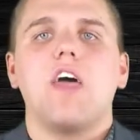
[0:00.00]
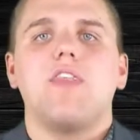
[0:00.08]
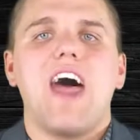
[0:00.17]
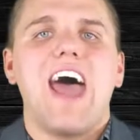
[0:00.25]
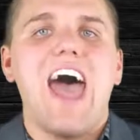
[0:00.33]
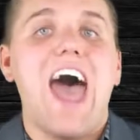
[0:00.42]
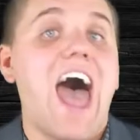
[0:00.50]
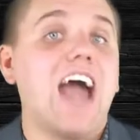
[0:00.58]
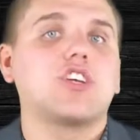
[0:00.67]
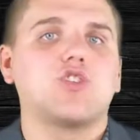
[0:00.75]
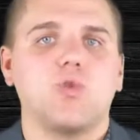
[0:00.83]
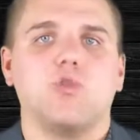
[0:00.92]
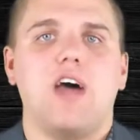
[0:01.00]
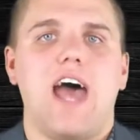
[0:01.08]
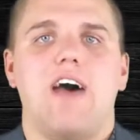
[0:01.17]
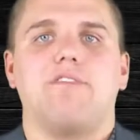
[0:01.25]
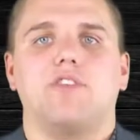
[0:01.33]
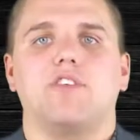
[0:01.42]
that actual
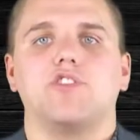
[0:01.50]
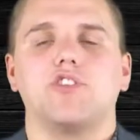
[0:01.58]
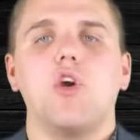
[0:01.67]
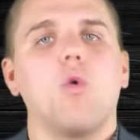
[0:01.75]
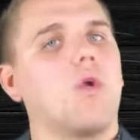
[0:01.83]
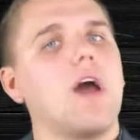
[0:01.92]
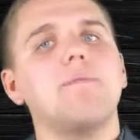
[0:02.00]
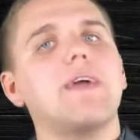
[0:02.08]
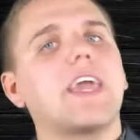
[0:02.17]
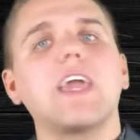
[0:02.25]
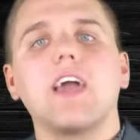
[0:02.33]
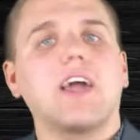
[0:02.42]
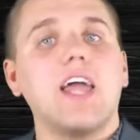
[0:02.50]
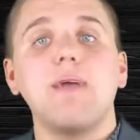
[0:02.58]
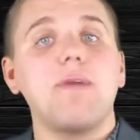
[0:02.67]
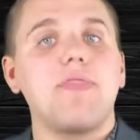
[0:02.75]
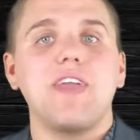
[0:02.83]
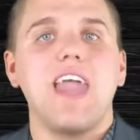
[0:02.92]
average we're not making a
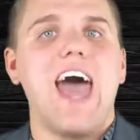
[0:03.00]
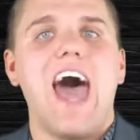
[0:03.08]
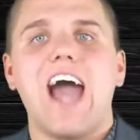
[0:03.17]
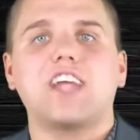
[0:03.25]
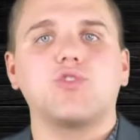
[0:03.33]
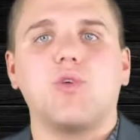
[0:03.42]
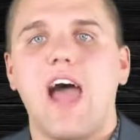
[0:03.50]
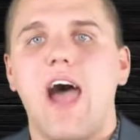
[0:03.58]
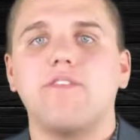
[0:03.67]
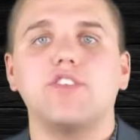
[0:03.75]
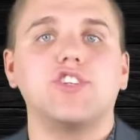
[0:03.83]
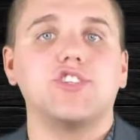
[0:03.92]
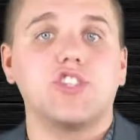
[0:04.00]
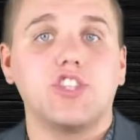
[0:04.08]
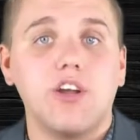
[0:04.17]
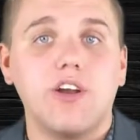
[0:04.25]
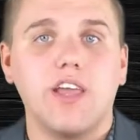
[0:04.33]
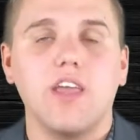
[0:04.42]
claim that the actual average is
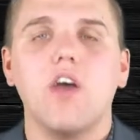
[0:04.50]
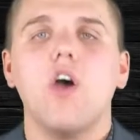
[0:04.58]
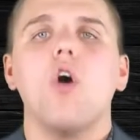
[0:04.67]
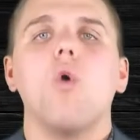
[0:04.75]
30.